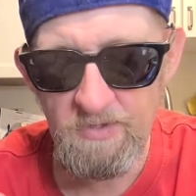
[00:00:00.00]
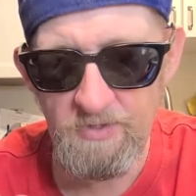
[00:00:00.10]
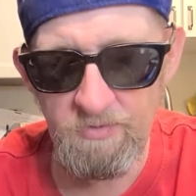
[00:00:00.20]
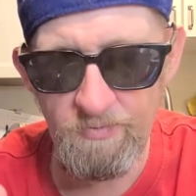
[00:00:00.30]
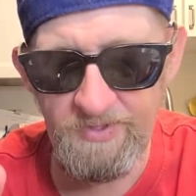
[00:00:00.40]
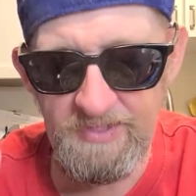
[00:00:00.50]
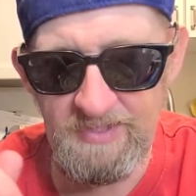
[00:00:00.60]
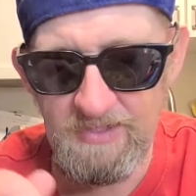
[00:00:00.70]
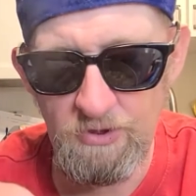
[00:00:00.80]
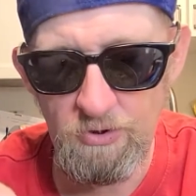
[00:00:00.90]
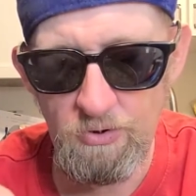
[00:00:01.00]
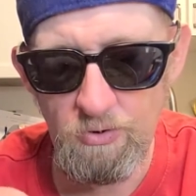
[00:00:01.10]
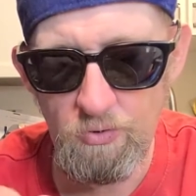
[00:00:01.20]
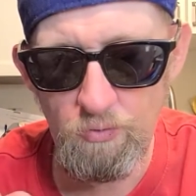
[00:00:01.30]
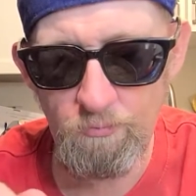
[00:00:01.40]
So you will see it
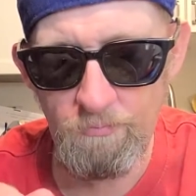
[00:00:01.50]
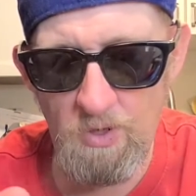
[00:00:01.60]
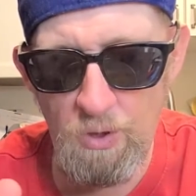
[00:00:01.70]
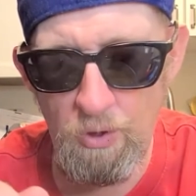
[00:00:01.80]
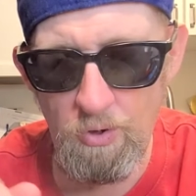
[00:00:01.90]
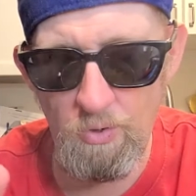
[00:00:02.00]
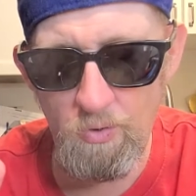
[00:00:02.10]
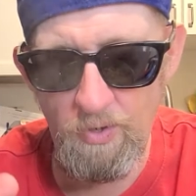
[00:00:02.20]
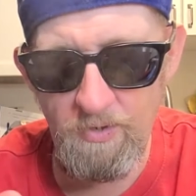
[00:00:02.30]
tomorrow